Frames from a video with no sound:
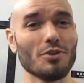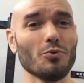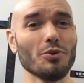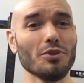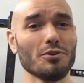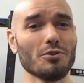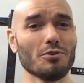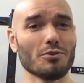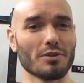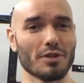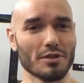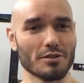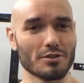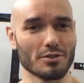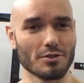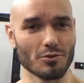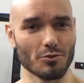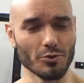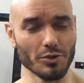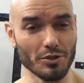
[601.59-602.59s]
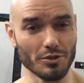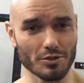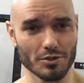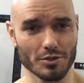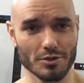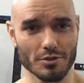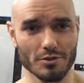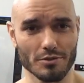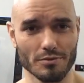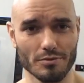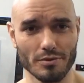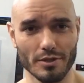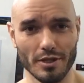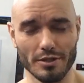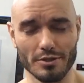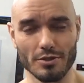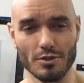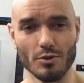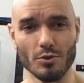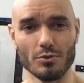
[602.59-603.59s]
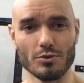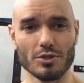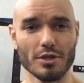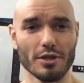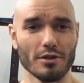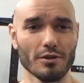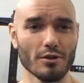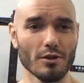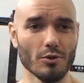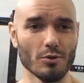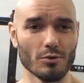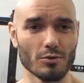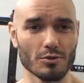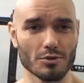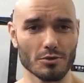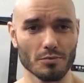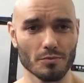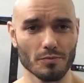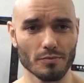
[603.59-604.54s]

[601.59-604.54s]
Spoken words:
wheel gets the grease, as the old saying goes.